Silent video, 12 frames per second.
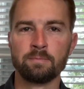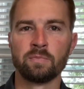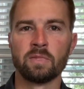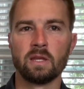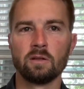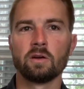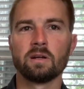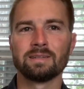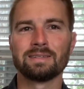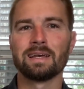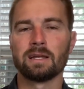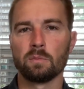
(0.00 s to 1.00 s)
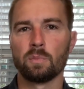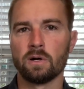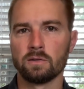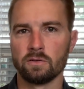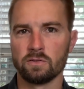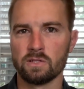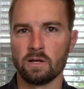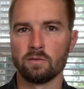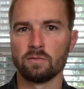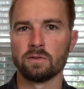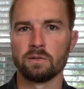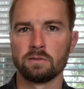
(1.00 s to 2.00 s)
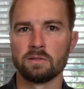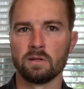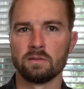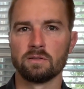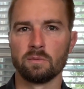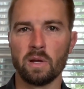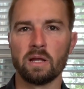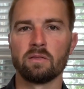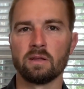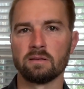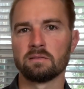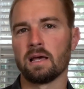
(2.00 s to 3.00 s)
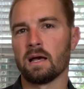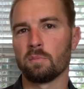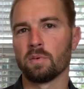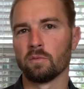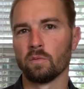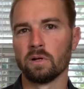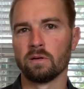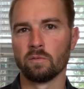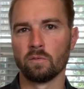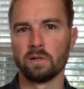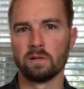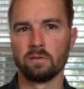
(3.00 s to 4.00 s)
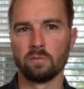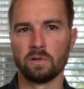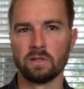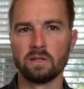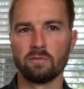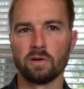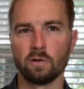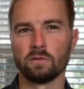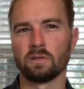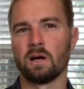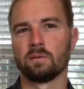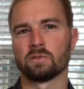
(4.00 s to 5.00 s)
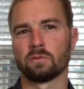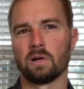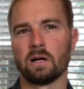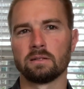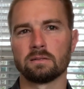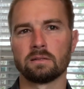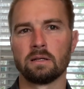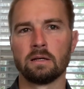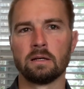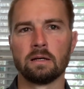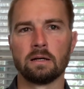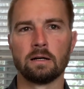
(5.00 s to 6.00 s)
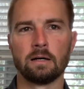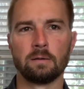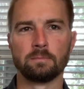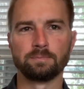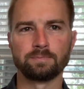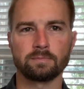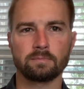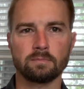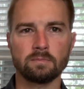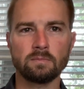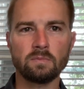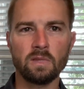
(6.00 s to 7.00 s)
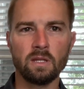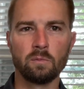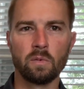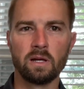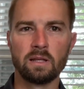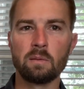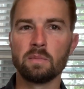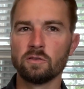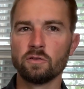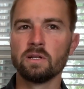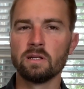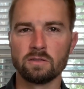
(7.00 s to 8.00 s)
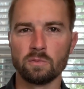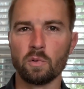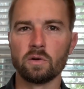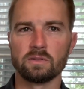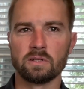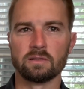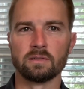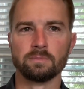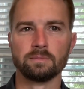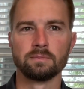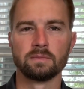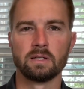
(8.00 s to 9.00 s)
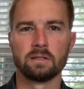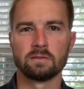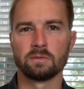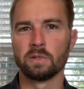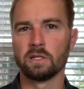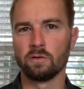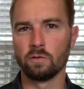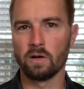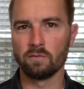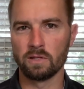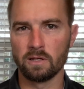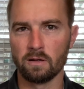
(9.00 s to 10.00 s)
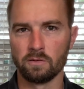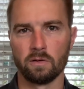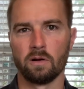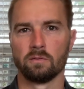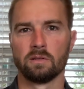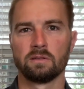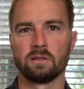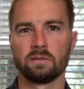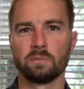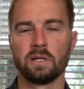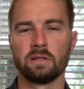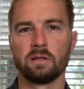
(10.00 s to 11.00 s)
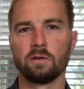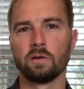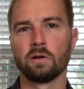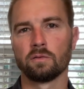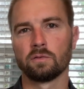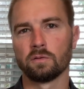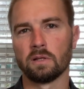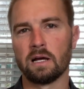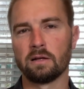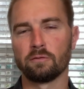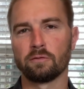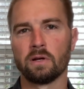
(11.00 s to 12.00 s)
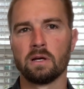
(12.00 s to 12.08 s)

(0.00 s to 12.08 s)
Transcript: then you're going to take it upon yourself to make things happen when difficult times arise. And that means you need a support system. It doesn't mean you do everything on your own. It doesn't mean that you go through life